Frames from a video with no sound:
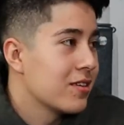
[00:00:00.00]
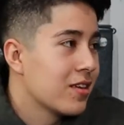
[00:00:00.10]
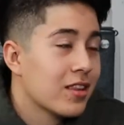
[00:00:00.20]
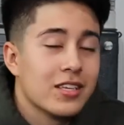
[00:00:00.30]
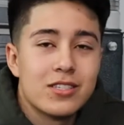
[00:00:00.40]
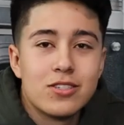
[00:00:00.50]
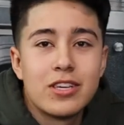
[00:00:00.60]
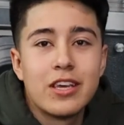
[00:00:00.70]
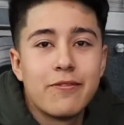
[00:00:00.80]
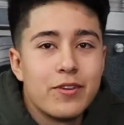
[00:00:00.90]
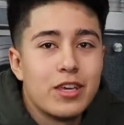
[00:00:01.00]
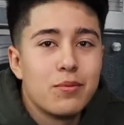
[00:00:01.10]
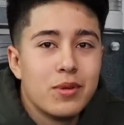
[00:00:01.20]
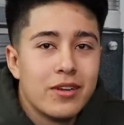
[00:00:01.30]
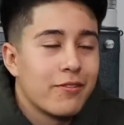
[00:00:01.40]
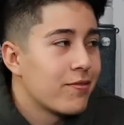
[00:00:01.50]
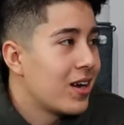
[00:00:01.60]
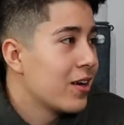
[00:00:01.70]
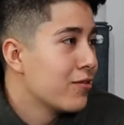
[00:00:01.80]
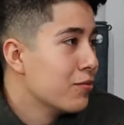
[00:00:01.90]
Unless if you keep it under
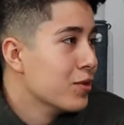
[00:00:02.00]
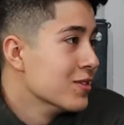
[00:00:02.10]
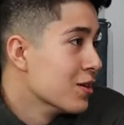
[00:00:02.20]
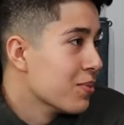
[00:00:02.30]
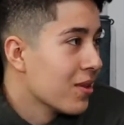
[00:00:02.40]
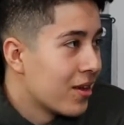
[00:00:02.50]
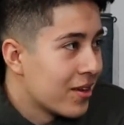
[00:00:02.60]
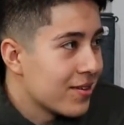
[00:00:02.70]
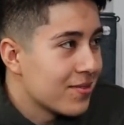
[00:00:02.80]
5, it moves up a lot.